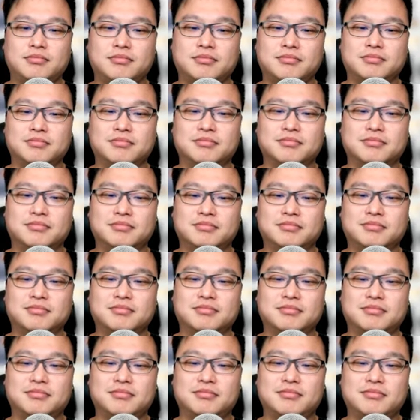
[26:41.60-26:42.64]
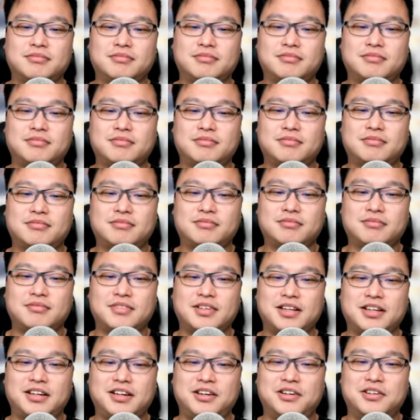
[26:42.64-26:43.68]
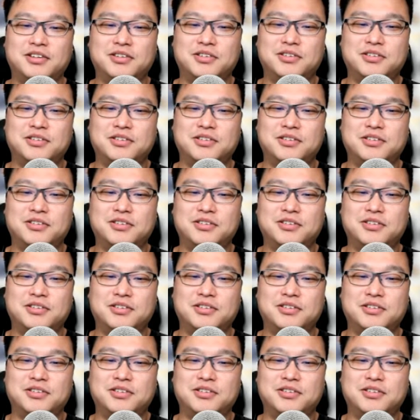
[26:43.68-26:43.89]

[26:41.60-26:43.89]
G-Sync enabled. So I mean,